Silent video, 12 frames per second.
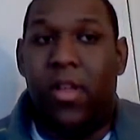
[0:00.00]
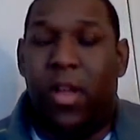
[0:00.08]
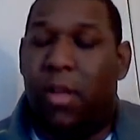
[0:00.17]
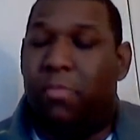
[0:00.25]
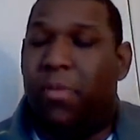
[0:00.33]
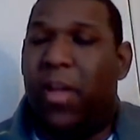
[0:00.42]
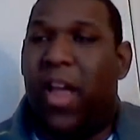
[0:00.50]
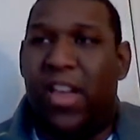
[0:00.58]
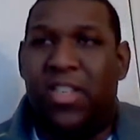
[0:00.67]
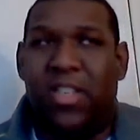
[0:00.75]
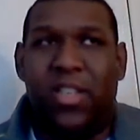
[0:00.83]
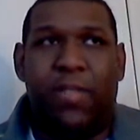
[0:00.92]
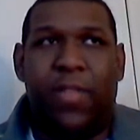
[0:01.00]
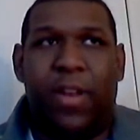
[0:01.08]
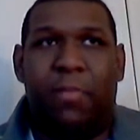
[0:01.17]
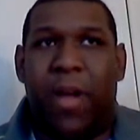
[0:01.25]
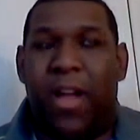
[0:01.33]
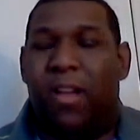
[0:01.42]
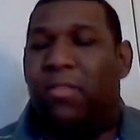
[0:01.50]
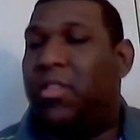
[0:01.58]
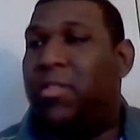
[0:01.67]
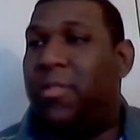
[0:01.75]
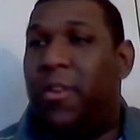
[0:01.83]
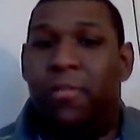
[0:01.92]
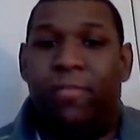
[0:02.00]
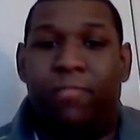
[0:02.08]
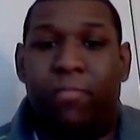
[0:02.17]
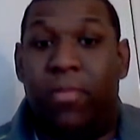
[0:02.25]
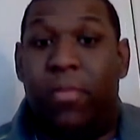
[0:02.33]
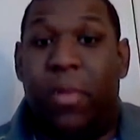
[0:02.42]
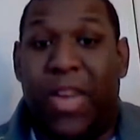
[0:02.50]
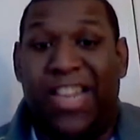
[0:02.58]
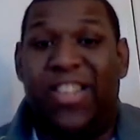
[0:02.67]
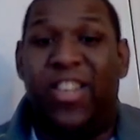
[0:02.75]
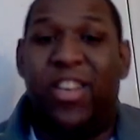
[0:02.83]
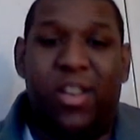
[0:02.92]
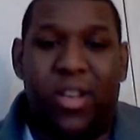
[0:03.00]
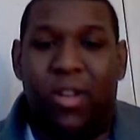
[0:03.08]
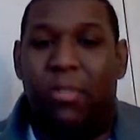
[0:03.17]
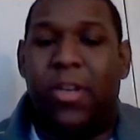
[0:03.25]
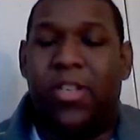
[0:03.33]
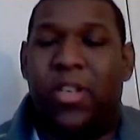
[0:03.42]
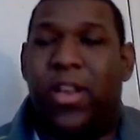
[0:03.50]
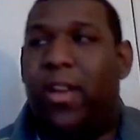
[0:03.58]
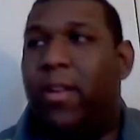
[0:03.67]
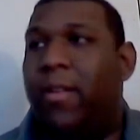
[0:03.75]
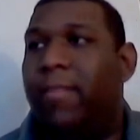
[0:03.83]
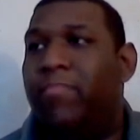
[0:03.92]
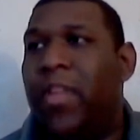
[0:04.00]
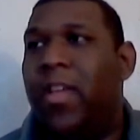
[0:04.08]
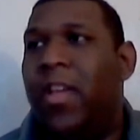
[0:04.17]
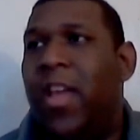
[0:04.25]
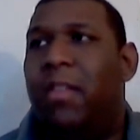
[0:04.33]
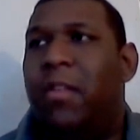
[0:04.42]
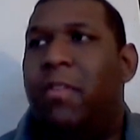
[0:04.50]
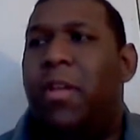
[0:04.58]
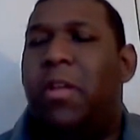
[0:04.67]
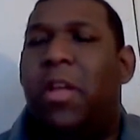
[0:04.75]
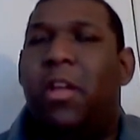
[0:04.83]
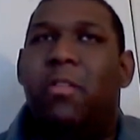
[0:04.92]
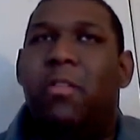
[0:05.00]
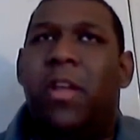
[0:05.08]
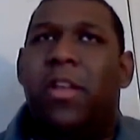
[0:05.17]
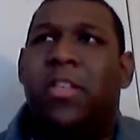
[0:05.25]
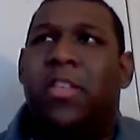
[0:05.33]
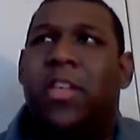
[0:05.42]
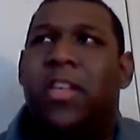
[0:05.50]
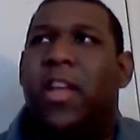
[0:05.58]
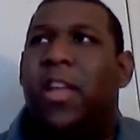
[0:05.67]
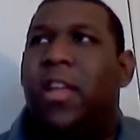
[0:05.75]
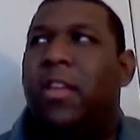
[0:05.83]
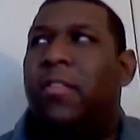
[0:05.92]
and she developed powers, you know. Well, that took till much later. Anyway, we have to see that